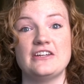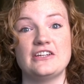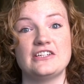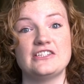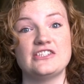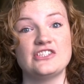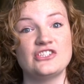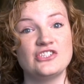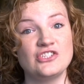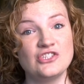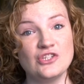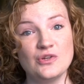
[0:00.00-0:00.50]

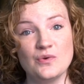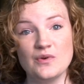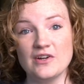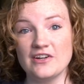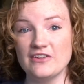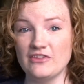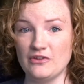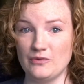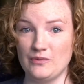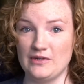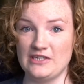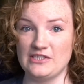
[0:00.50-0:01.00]
good steward
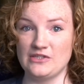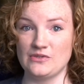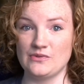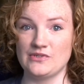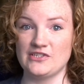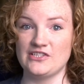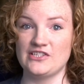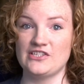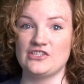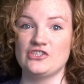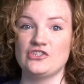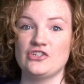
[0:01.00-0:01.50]
of the
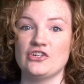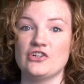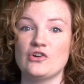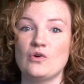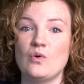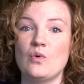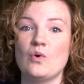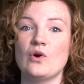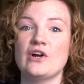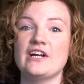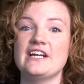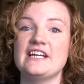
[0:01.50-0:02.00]
resources your
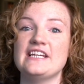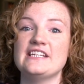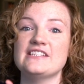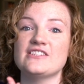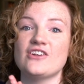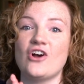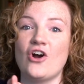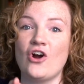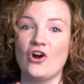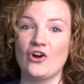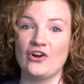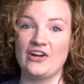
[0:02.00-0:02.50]
core
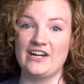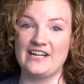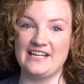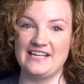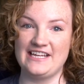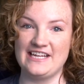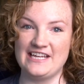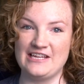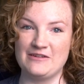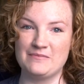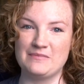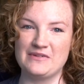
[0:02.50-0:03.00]
is already
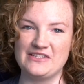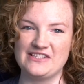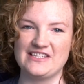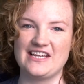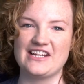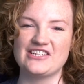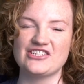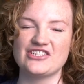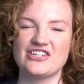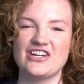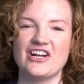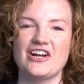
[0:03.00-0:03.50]
in
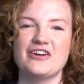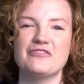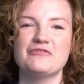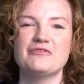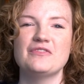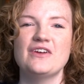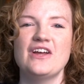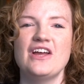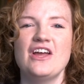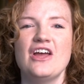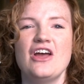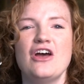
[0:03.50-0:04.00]
possession of.
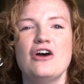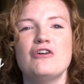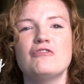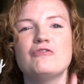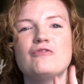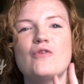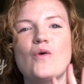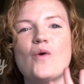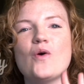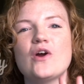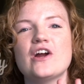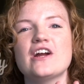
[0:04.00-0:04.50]

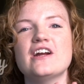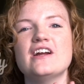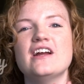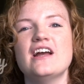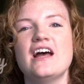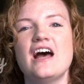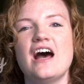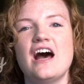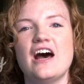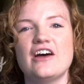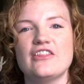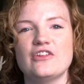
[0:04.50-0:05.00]
4,
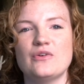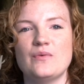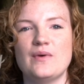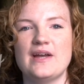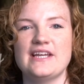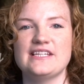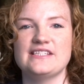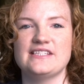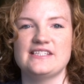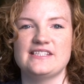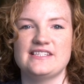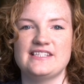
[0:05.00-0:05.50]
other
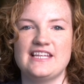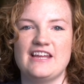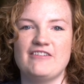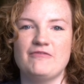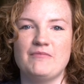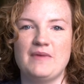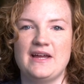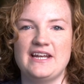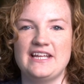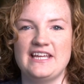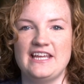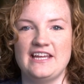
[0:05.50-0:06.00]
ways to save
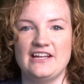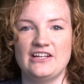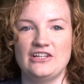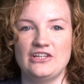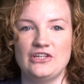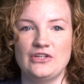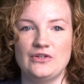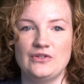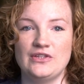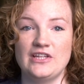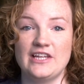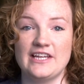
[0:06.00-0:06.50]
money
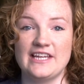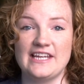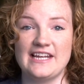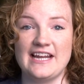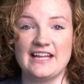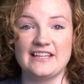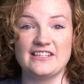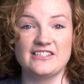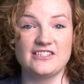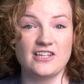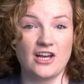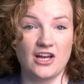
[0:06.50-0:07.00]
include looking
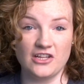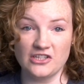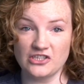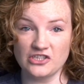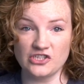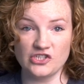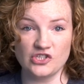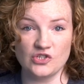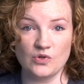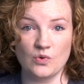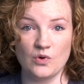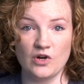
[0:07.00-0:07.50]
at the dollar
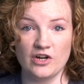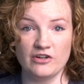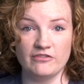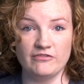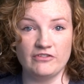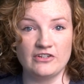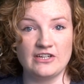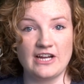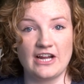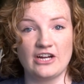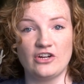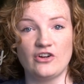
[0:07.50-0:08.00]
store
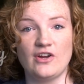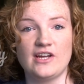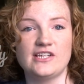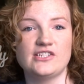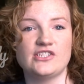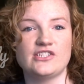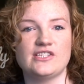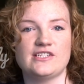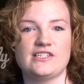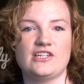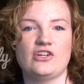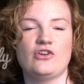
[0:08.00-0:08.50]
for
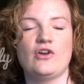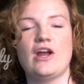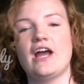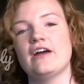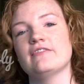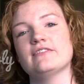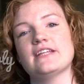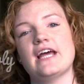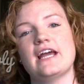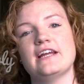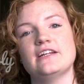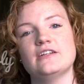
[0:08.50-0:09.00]
decorations and
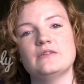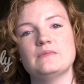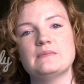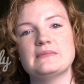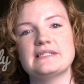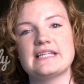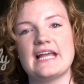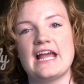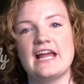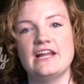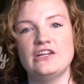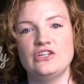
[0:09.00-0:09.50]
craft
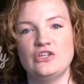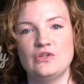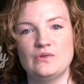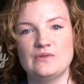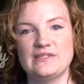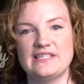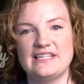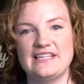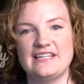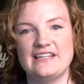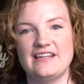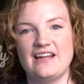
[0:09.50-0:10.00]
items and
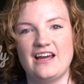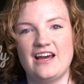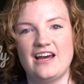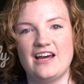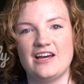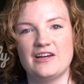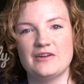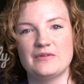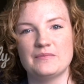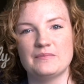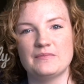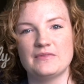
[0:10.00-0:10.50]
using
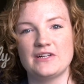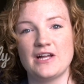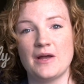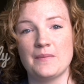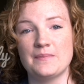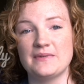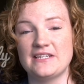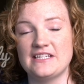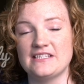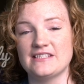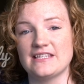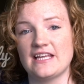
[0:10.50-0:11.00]

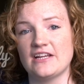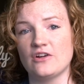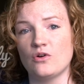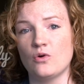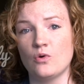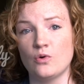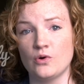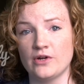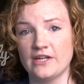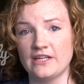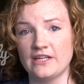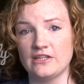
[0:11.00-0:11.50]
companies
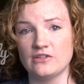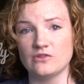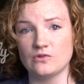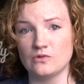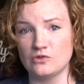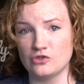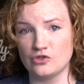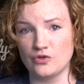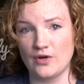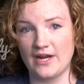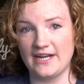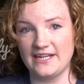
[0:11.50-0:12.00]
like Oriental
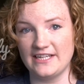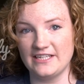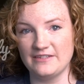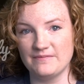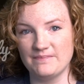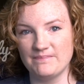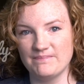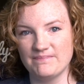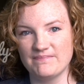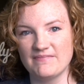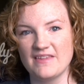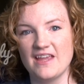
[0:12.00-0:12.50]

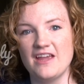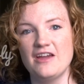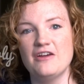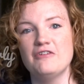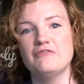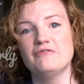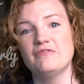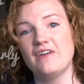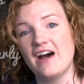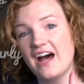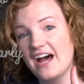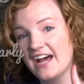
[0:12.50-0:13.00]
Trading.
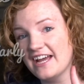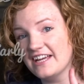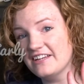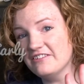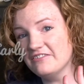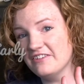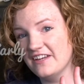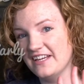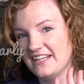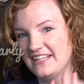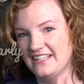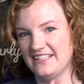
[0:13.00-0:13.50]
5,